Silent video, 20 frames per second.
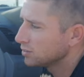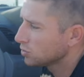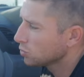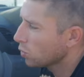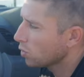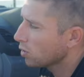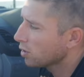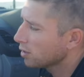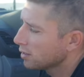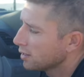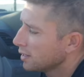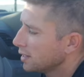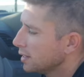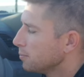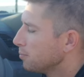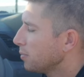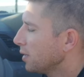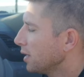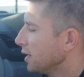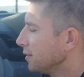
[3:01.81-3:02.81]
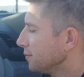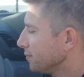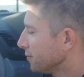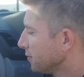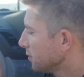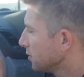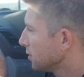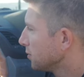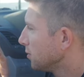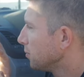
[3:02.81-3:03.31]
door, but
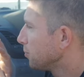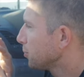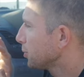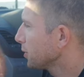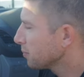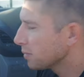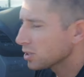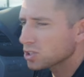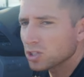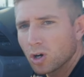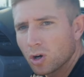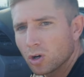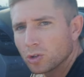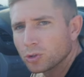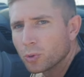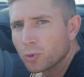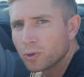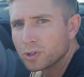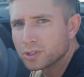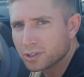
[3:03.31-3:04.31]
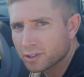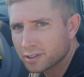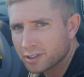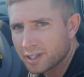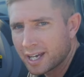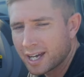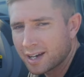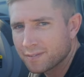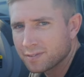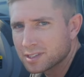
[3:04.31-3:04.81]
pretty much all doors are going
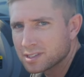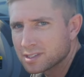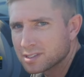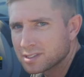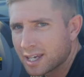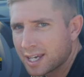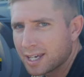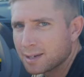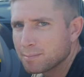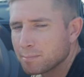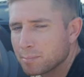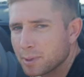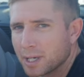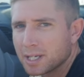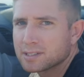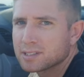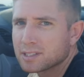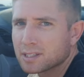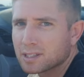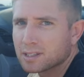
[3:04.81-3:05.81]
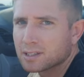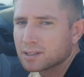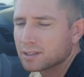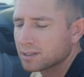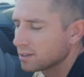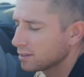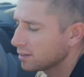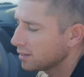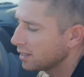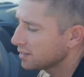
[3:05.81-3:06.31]
to have the same basic
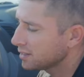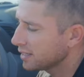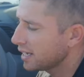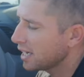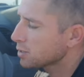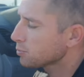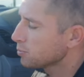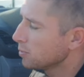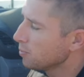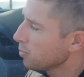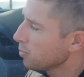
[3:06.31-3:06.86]
attachment